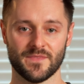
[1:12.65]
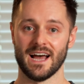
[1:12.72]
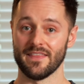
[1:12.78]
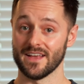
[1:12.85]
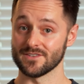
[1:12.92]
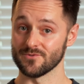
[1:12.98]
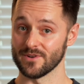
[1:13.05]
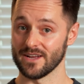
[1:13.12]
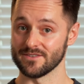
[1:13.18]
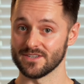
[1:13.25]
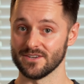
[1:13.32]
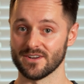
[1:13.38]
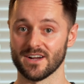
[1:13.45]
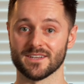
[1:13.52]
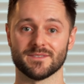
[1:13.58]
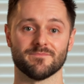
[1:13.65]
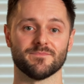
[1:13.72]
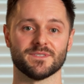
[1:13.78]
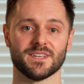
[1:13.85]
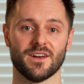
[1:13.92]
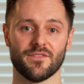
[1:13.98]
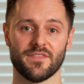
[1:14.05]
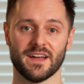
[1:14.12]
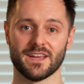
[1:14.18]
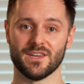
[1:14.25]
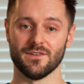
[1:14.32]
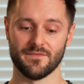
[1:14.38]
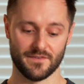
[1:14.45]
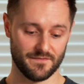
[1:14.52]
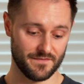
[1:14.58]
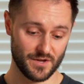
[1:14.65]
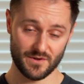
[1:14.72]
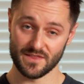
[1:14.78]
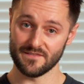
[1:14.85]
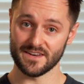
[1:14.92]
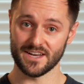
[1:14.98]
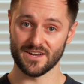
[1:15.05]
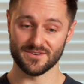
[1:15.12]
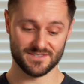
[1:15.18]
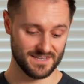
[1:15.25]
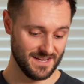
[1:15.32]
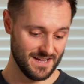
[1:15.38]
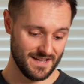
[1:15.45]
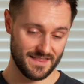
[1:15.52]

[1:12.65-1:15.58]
And that's all down to you guys. So thank you for viewing the videos.